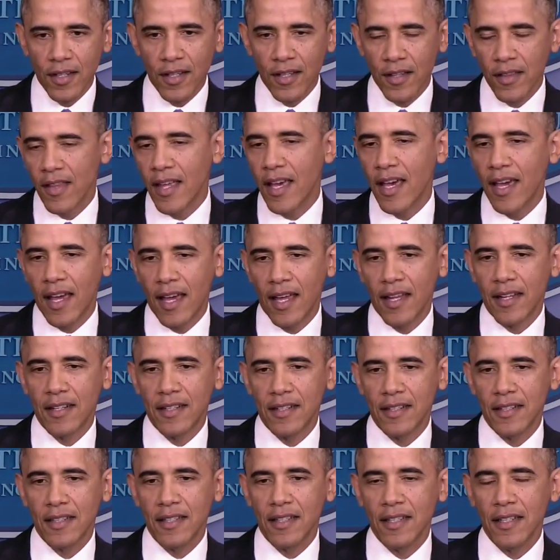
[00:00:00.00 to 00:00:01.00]
than
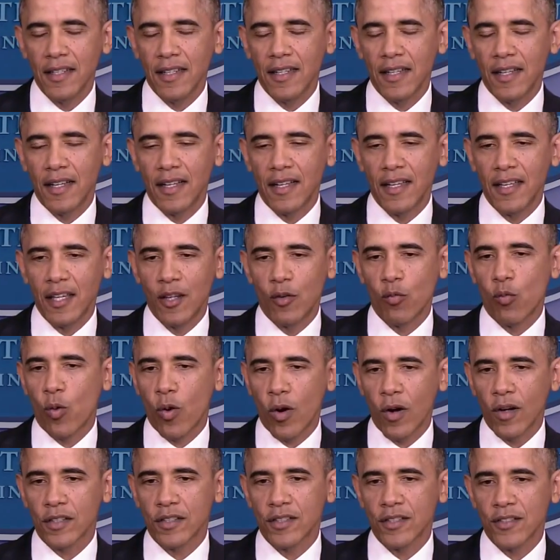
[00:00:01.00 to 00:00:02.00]
it
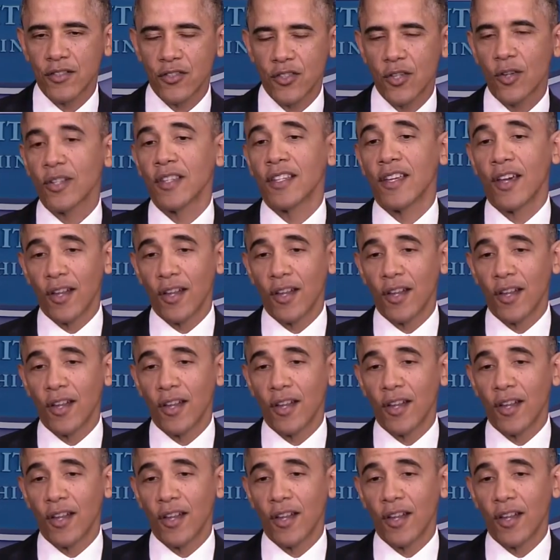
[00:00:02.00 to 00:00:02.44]
worked certainly